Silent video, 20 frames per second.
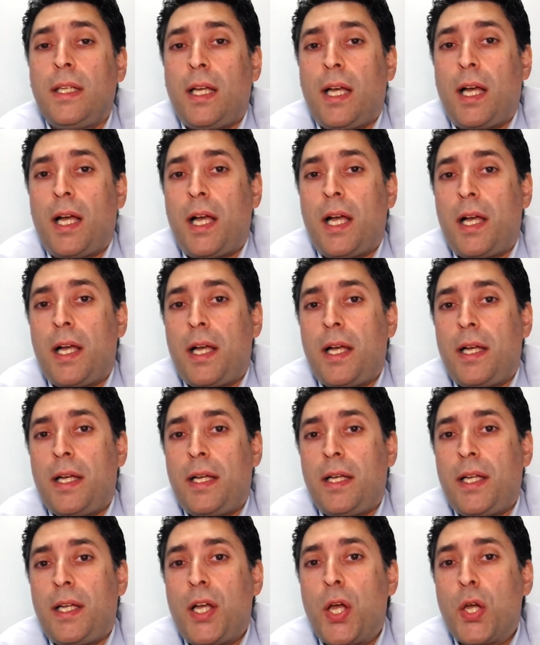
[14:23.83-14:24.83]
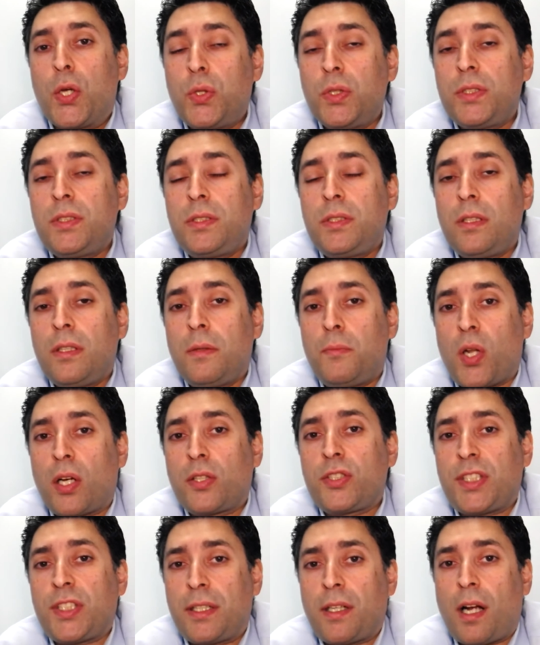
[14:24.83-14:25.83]
a good
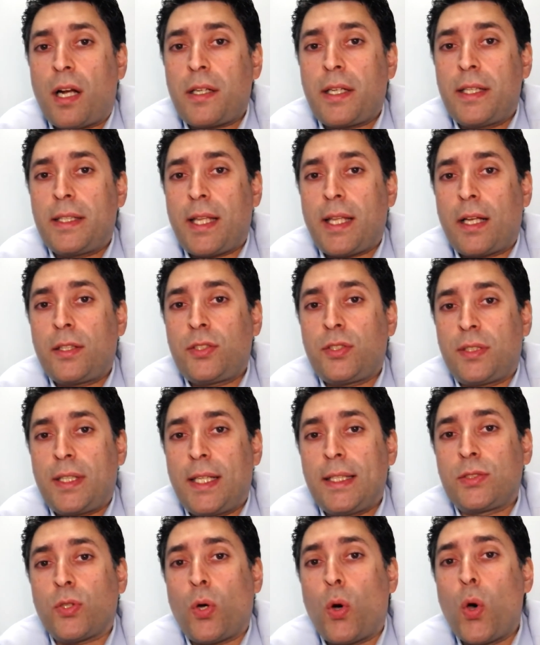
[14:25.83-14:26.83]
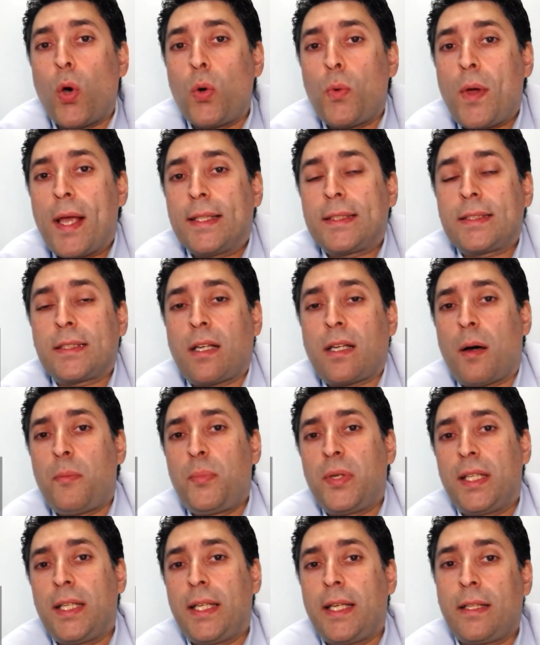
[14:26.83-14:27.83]
blockchain architecture is always
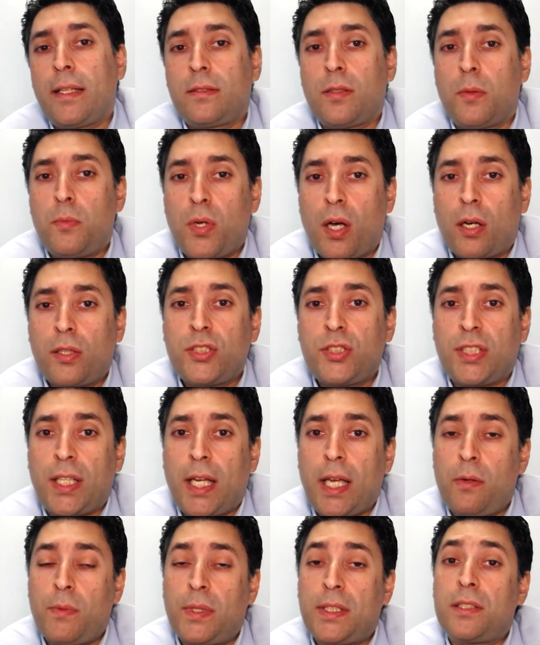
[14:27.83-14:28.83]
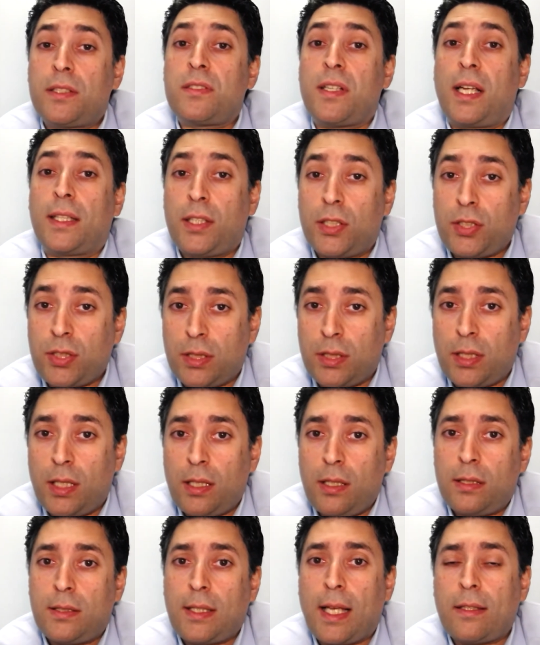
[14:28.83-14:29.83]
coupling the blockchain with the
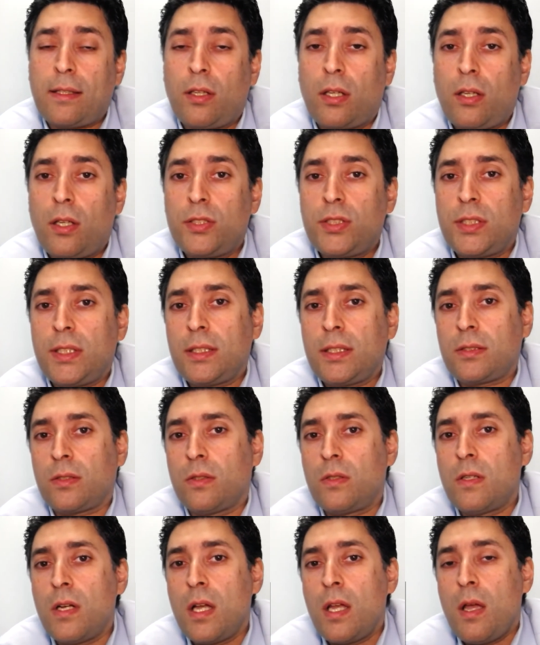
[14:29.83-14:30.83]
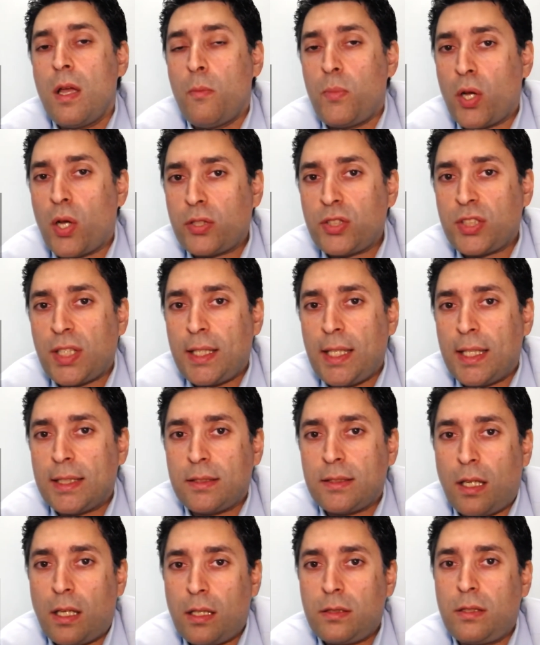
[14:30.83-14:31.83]
traditional technology. So blockchain is
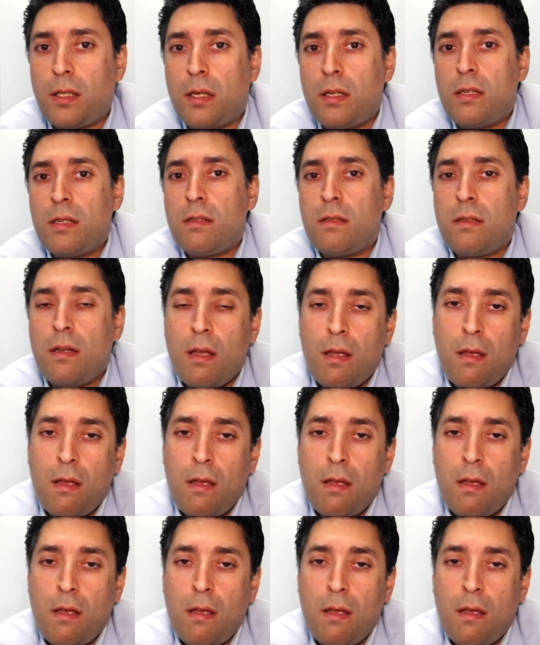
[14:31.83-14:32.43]
not the